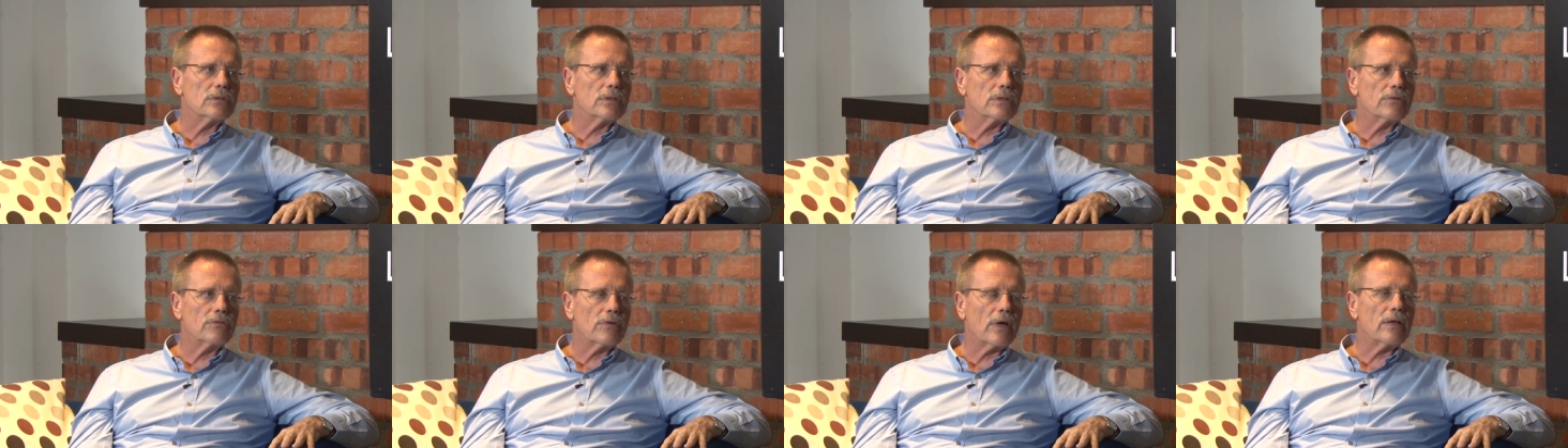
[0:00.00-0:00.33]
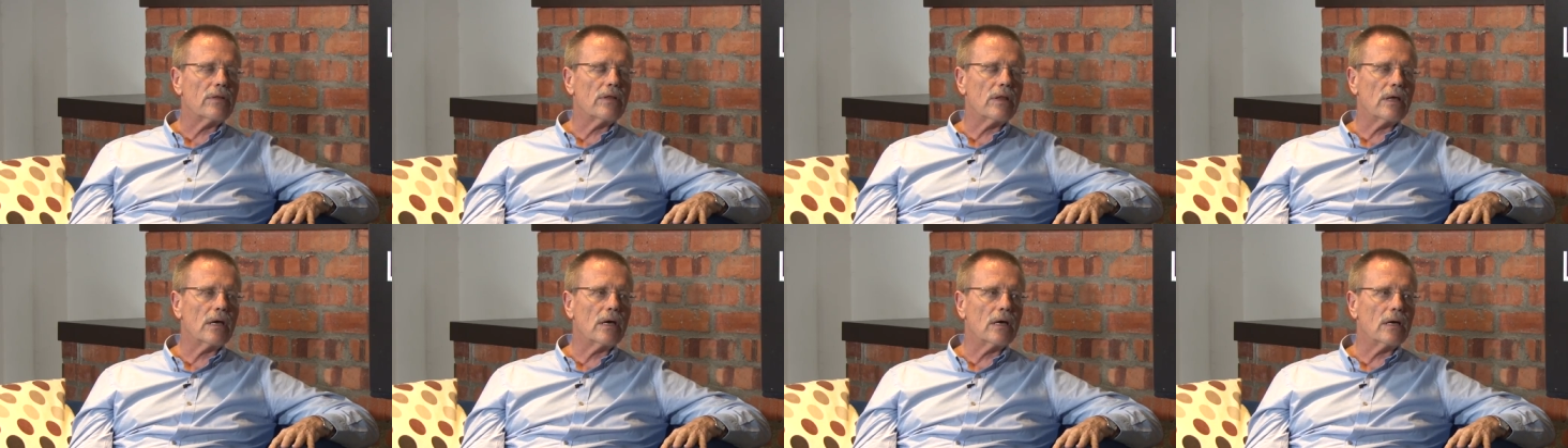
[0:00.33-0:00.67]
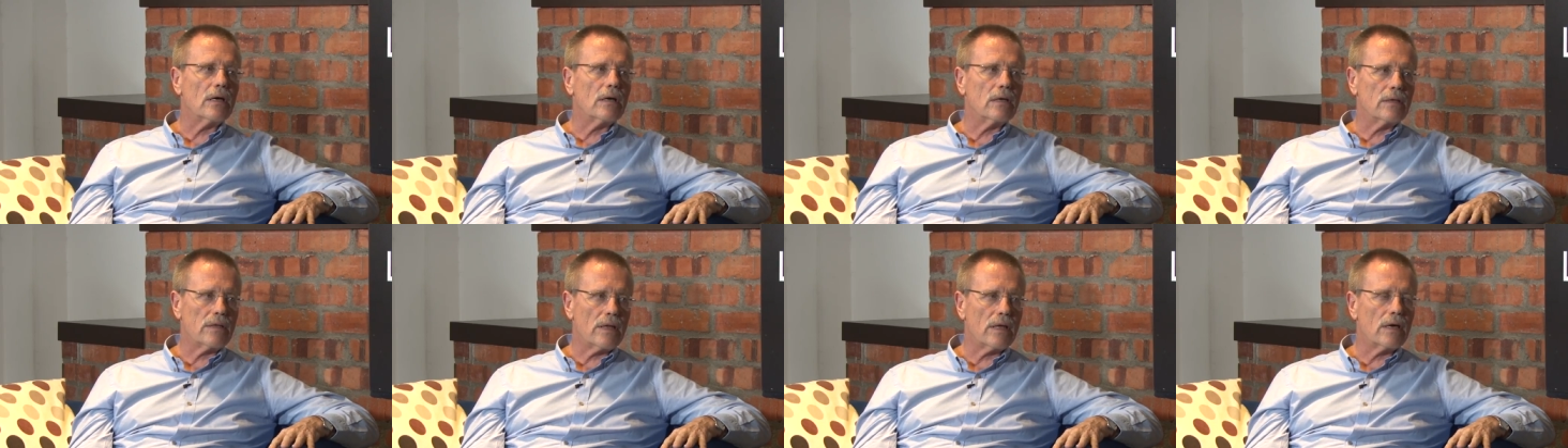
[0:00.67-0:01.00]
run their
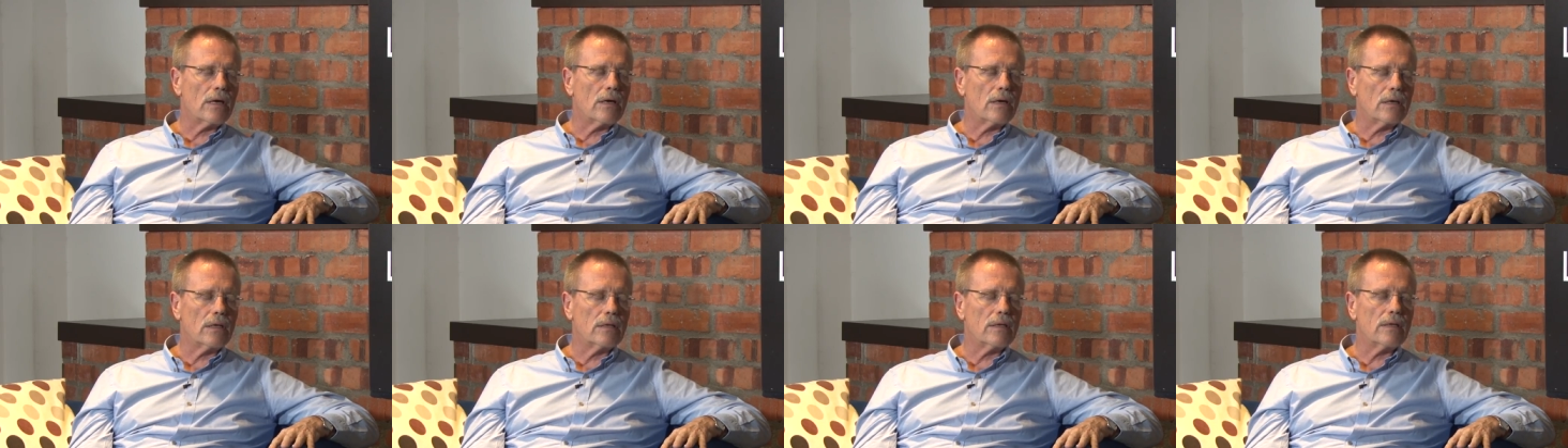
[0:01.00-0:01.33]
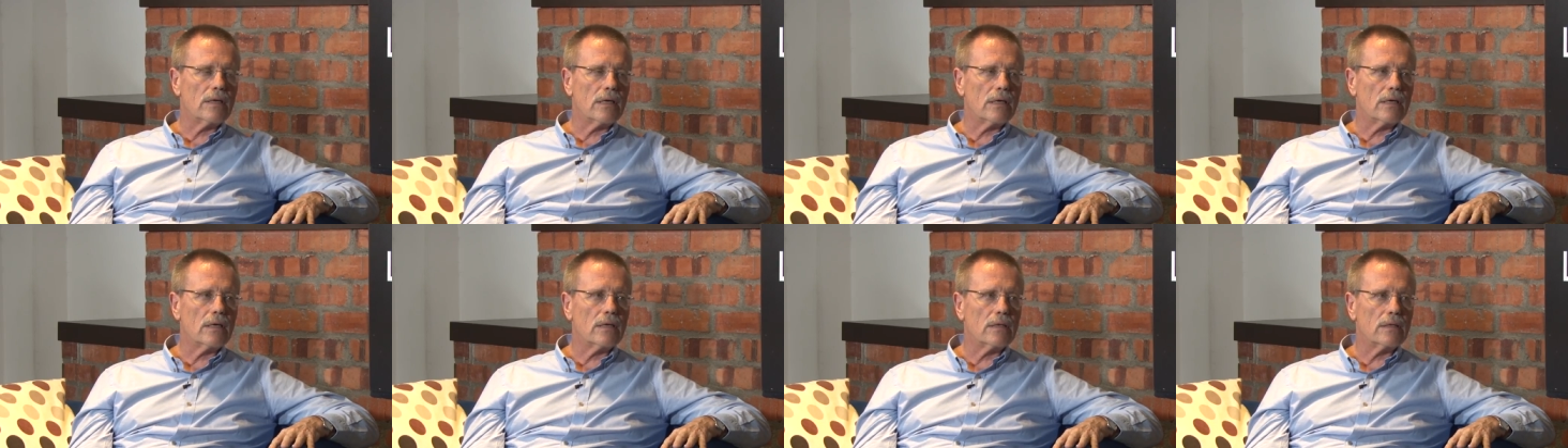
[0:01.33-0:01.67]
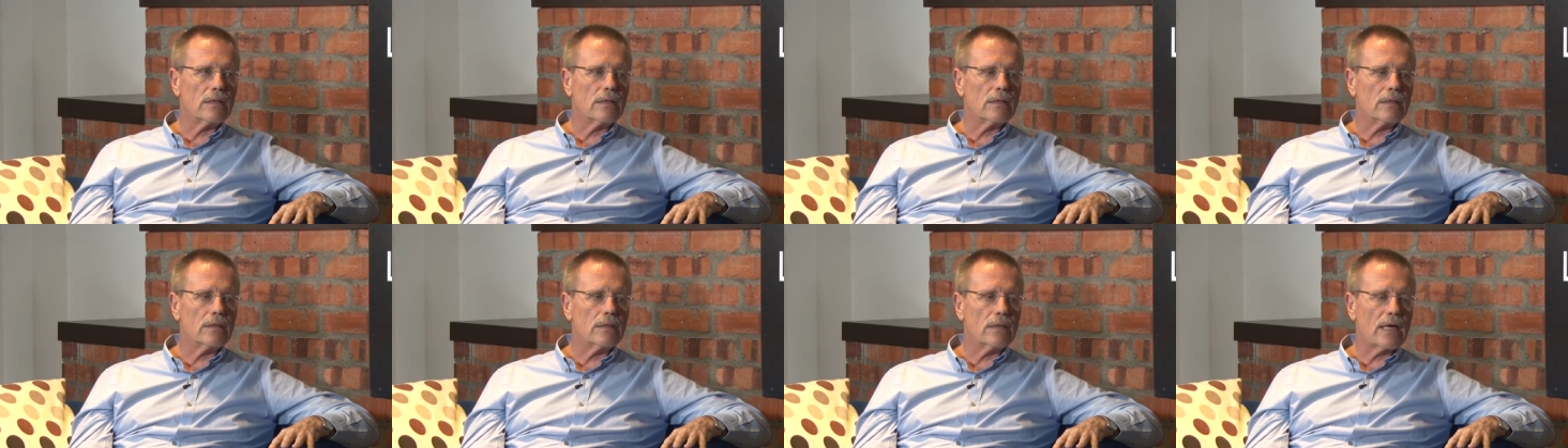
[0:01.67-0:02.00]

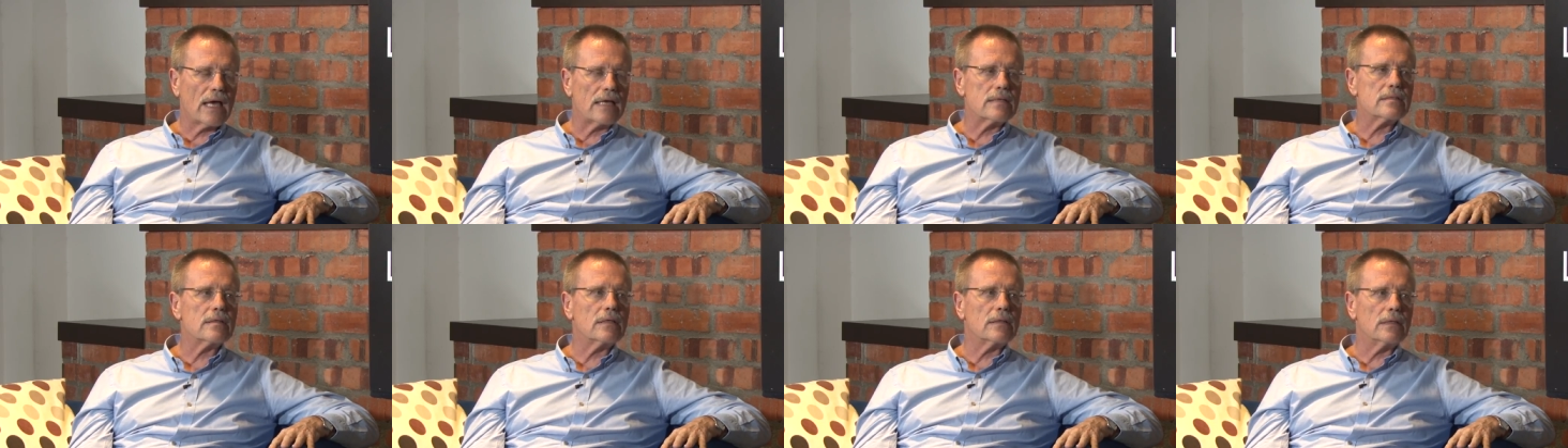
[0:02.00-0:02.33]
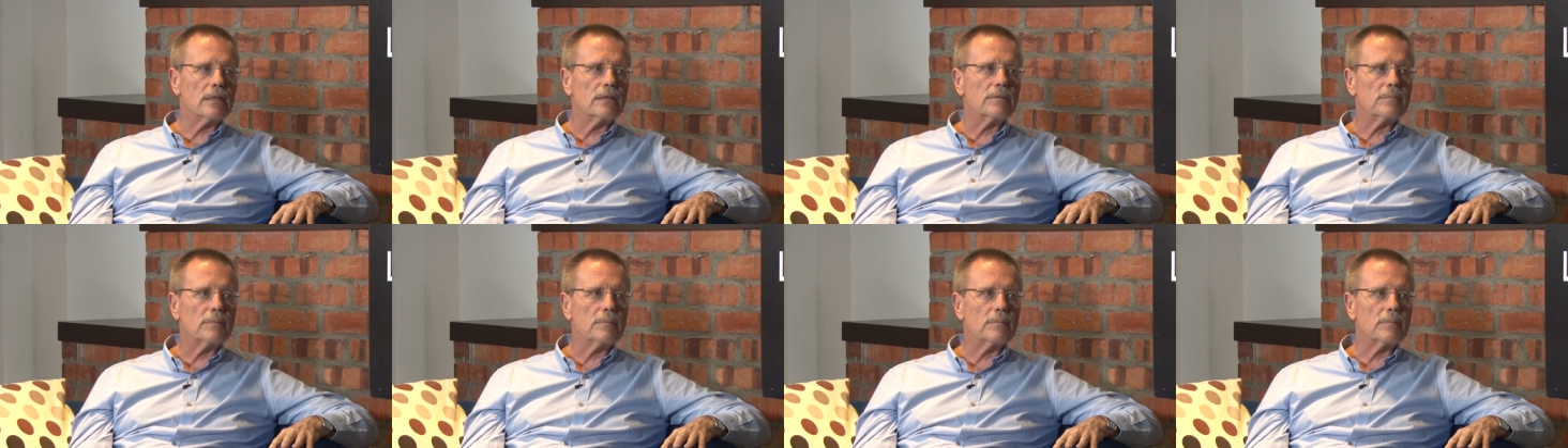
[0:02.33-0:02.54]
asset in